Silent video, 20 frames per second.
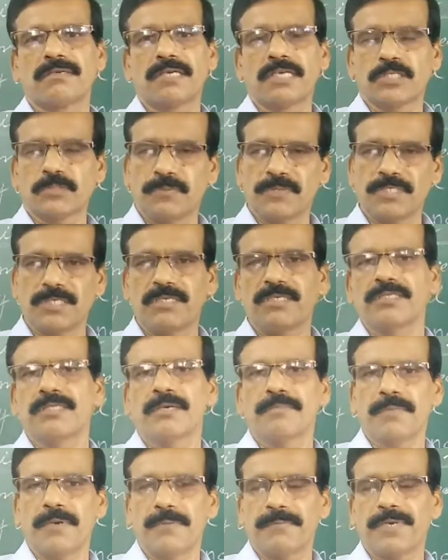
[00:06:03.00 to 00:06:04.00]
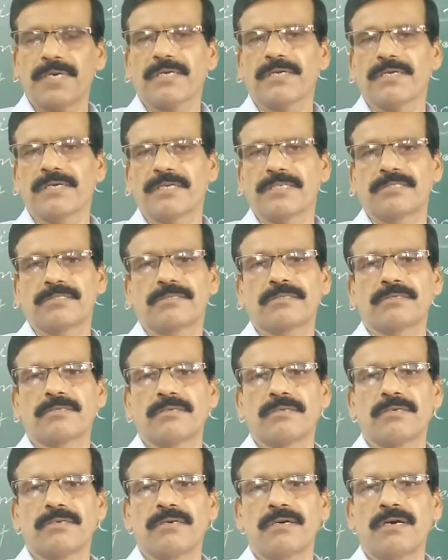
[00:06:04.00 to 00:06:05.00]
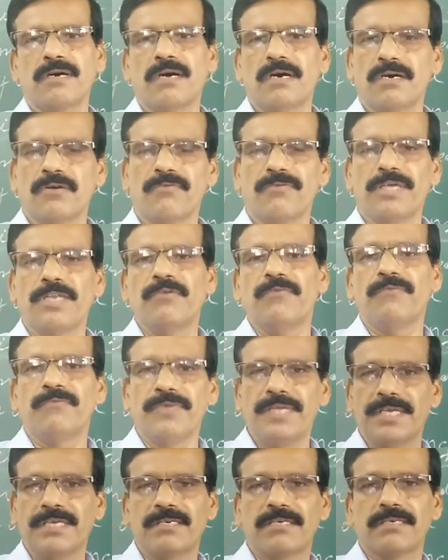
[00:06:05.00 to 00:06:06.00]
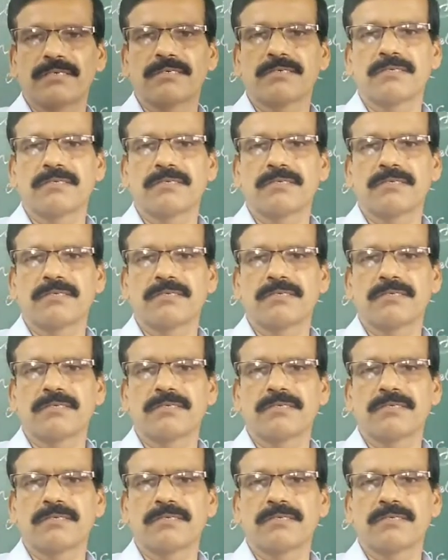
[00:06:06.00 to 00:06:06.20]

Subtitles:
especially the member countries, are very weak,